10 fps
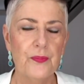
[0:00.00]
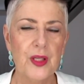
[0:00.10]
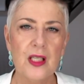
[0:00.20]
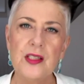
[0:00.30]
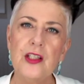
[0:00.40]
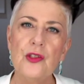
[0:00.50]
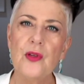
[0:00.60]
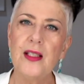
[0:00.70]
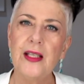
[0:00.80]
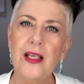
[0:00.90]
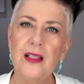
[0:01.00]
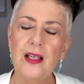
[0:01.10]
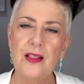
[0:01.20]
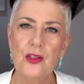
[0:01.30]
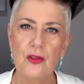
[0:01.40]
Because I use Retin-A,
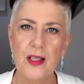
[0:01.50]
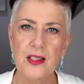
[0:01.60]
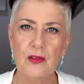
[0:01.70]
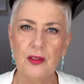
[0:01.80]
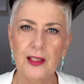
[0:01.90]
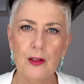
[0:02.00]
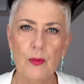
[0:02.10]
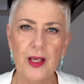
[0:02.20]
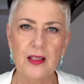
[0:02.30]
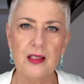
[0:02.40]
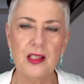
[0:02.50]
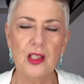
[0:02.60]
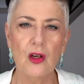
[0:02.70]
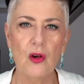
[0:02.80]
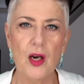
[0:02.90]
it dries out a little bit,
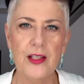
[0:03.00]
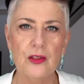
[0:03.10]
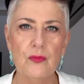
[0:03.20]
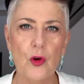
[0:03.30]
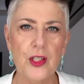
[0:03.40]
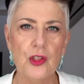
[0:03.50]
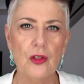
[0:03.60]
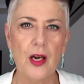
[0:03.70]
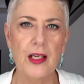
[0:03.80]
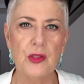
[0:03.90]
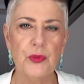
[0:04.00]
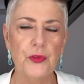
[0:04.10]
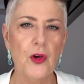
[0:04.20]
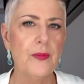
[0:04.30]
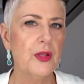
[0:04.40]
so I do moisturize
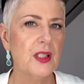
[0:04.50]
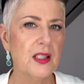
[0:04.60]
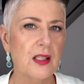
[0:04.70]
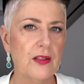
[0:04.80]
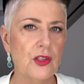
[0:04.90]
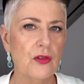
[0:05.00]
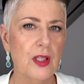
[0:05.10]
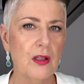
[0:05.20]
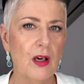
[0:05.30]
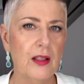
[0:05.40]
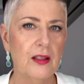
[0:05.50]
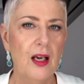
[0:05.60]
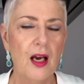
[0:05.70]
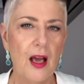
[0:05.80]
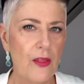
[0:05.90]
before I put the sunscreen on.
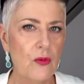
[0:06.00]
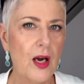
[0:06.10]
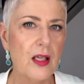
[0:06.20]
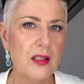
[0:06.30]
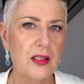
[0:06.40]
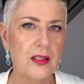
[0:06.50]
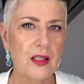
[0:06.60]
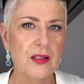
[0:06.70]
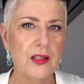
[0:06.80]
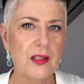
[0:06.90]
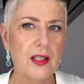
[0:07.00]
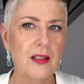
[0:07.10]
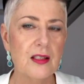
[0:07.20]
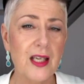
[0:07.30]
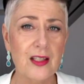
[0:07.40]
Otherwise, it does
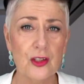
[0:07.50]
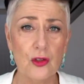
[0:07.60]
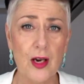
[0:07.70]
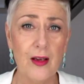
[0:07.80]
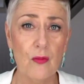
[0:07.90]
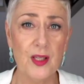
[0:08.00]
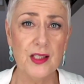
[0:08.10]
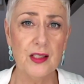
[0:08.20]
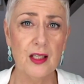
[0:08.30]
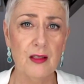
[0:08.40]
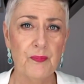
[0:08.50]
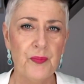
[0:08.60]
tend to dry out my skin.